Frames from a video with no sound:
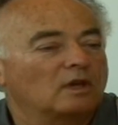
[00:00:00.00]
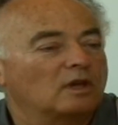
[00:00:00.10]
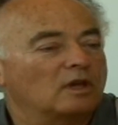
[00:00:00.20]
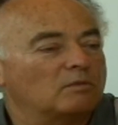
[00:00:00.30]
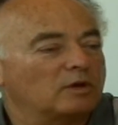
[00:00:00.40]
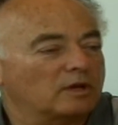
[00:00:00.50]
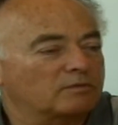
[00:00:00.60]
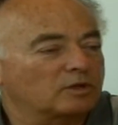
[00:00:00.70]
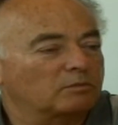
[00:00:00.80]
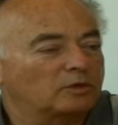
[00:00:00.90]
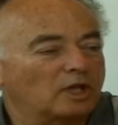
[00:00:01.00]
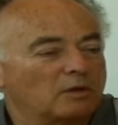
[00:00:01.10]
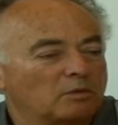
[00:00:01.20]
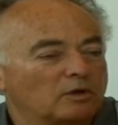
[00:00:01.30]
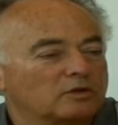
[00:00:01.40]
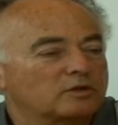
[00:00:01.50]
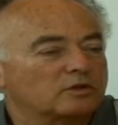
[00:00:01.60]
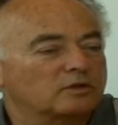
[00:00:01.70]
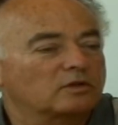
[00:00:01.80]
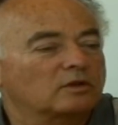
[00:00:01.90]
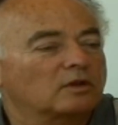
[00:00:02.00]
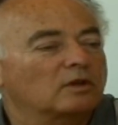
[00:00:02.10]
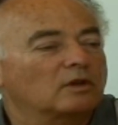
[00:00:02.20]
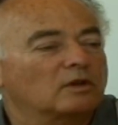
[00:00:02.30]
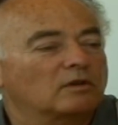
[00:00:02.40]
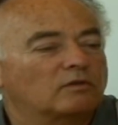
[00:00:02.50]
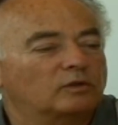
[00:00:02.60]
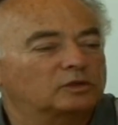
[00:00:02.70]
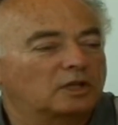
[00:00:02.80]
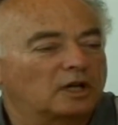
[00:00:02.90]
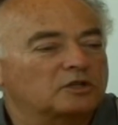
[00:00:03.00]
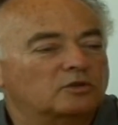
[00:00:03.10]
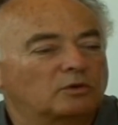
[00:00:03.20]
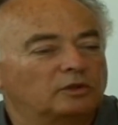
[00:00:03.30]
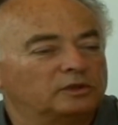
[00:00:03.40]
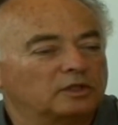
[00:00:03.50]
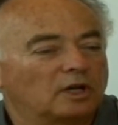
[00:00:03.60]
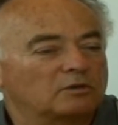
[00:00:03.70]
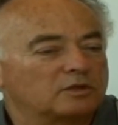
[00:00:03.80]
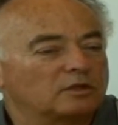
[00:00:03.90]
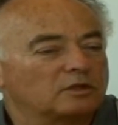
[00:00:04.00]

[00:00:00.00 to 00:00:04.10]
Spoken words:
And we have some tables for chi-square and Gaussian